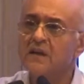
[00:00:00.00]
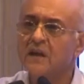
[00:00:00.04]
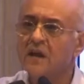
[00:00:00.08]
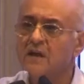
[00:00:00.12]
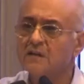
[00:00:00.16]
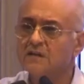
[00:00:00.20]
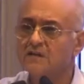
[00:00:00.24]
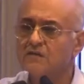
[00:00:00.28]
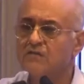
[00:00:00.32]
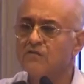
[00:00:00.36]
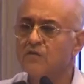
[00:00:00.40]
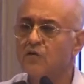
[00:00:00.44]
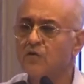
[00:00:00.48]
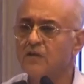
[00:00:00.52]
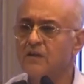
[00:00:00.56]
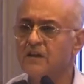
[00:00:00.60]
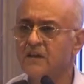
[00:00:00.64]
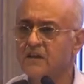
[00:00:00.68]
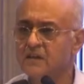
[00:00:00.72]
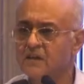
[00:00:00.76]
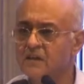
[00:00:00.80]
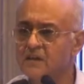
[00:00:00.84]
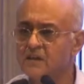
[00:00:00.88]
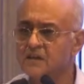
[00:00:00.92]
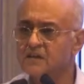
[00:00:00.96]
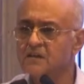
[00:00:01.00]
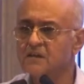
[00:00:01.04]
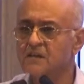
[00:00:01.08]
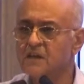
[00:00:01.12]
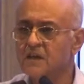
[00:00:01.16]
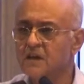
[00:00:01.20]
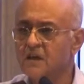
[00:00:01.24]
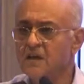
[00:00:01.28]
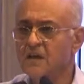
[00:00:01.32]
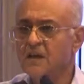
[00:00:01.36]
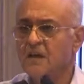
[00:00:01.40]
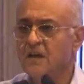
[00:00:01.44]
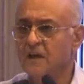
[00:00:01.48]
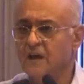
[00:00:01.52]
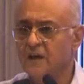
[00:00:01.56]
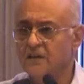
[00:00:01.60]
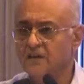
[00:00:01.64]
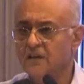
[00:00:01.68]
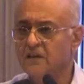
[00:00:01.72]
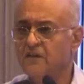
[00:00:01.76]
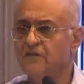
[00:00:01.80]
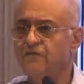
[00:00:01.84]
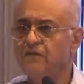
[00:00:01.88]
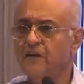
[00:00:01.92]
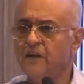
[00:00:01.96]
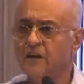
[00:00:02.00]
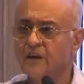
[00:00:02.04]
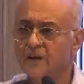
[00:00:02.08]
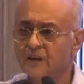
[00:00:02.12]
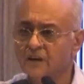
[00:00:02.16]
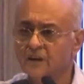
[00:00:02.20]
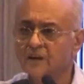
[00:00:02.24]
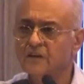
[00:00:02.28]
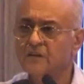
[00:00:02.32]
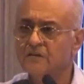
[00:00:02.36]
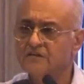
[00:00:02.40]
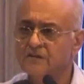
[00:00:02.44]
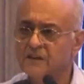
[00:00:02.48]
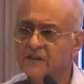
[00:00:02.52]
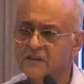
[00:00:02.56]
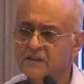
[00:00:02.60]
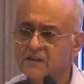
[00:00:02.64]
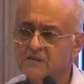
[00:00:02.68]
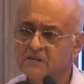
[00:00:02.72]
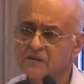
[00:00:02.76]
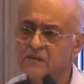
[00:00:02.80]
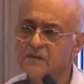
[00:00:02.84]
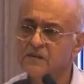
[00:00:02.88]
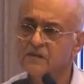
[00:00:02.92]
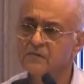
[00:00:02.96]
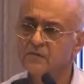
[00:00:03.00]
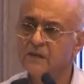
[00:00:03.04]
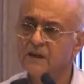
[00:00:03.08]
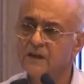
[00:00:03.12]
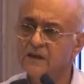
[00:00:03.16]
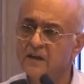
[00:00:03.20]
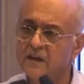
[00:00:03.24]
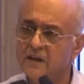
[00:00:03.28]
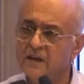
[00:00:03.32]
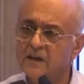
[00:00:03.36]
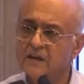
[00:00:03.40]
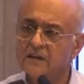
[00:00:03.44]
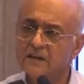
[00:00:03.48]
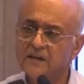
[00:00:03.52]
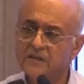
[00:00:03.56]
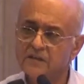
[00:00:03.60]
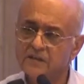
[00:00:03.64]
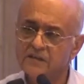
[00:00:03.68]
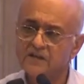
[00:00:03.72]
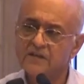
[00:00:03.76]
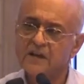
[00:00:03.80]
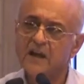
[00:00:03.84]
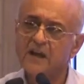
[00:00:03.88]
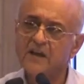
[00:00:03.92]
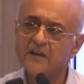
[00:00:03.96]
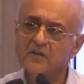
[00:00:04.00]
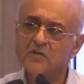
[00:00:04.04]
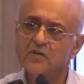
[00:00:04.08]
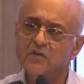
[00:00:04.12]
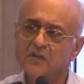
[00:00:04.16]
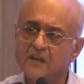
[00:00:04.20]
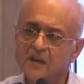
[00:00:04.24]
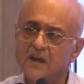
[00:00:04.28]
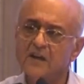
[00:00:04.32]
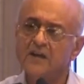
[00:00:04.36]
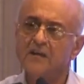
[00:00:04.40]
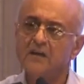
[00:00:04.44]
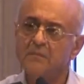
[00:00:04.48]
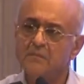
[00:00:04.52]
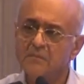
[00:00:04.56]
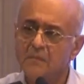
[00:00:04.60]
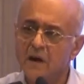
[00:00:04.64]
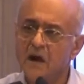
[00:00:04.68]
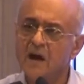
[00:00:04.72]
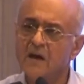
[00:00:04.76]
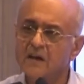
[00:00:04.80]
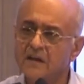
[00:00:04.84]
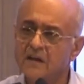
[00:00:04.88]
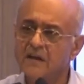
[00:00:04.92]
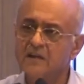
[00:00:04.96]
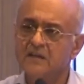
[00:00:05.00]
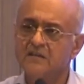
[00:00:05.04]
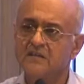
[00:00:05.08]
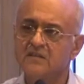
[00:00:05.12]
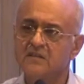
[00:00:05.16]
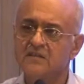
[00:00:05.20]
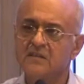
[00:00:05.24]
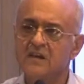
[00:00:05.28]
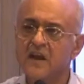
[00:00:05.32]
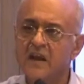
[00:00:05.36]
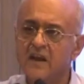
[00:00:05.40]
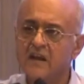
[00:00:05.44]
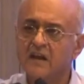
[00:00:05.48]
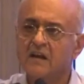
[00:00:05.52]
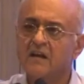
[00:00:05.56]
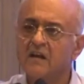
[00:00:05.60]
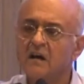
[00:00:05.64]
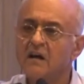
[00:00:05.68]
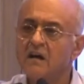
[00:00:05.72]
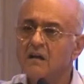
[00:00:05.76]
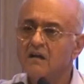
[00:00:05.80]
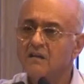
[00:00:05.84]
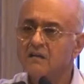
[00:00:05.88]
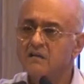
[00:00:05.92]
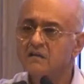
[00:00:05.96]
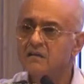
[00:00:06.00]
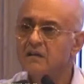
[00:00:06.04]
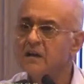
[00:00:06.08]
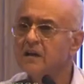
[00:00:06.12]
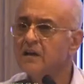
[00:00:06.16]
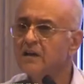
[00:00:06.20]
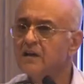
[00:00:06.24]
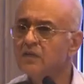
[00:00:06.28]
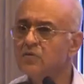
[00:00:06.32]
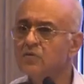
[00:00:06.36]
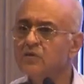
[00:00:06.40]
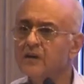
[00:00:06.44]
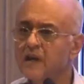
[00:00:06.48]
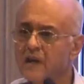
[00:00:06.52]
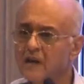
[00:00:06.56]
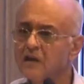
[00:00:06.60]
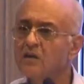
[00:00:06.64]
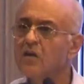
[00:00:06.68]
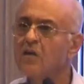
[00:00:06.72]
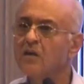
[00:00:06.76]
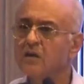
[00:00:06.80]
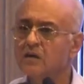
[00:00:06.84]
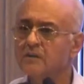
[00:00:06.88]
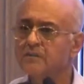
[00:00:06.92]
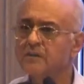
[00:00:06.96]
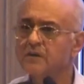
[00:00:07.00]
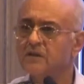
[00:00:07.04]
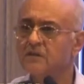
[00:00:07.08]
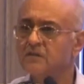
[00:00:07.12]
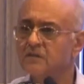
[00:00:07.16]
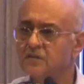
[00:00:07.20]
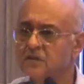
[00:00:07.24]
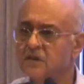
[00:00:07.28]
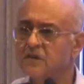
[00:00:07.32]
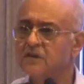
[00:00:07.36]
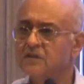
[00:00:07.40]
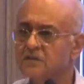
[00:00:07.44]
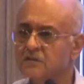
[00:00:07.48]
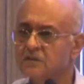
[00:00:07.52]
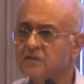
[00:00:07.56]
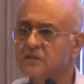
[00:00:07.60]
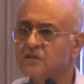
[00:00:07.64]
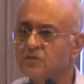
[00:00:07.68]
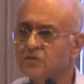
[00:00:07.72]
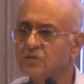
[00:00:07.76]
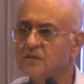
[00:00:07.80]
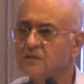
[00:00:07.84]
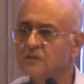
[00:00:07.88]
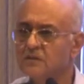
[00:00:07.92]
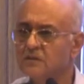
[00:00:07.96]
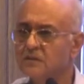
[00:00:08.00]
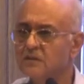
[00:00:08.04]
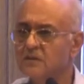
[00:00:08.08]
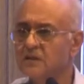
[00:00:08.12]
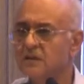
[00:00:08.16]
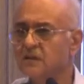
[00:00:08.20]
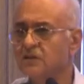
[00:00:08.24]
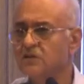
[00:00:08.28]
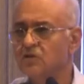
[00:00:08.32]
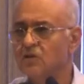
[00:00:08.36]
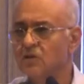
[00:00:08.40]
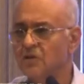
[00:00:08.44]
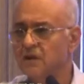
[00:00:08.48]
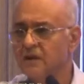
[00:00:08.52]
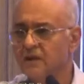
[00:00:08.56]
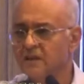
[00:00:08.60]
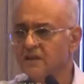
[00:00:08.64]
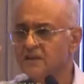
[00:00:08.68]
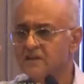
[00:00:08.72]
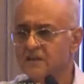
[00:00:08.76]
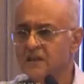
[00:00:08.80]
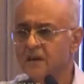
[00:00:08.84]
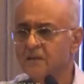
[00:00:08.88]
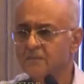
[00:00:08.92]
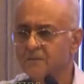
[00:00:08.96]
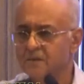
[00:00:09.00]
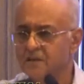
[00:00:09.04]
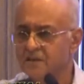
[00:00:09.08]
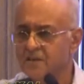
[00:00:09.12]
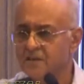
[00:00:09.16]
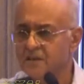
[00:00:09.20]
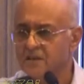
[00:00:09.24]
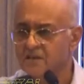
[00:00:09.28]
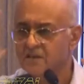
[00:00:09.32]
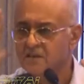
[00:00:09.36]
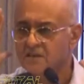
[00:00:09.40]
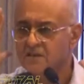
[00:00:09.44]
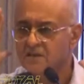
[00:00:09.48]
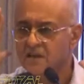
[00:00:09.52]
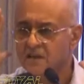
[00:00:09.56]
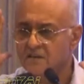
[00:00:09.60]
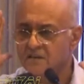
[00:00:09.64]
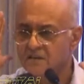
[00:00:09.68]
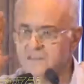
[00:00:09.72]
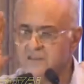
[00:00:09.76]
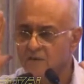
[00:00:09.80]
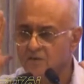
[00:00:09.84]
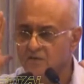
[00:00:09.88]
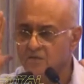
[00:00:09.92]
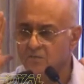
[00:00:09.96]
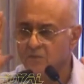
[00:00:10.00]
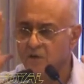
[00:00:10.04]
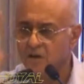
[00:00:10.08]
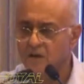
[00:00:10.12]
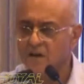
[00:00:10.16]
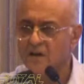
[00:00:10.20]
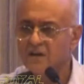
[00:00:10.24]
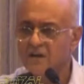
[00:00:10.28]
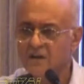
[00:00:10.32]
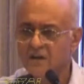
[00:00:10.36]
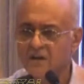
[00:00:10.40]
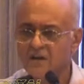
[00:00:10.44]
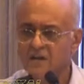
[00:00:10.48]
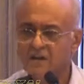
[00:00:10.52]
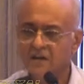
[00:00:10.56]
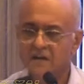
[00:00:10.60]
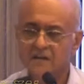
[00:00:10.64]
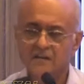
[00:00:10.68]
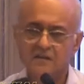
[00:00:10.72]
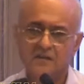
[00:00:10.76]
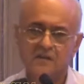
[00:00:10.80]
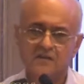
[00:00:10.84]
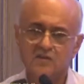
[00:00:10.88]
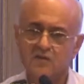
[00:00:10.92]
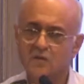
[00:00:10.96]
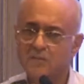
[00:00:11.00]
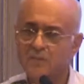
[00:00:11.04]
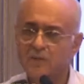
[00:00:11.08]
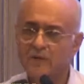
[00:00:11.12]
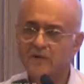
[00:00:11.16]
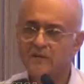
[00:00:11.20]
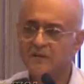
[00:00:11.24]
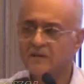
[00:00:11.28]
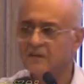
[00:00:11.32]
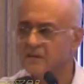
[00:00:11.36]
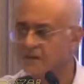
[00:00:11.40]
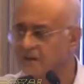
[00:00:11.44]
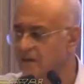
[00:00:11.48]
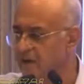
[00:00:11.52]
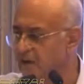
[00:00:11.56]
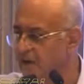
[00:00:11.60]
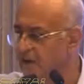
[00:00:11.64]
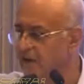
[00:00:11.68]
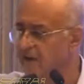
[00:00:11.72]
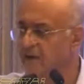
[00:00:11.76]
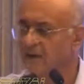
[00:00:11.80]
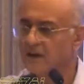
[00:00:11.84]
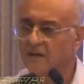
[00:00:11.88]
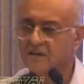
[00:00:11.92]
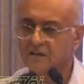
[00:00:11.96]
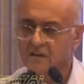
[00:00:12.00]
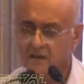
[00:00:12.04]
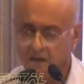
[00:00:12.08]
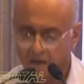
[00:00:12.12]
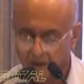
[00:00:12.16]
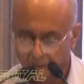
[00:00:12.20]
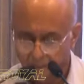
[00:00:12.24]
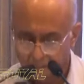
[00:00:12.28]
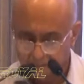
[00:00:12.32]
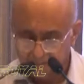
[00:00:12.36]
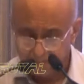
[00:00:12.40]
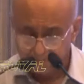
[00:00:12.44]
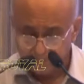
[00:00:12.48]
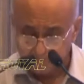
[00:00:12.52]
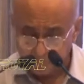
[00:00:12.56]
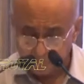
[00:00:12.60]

the last 40 years at IFFI and other festivals, where they were trying to create a market like Cannes. You cannot because you, it's already established. This does its work, and there's no point in creating another hub.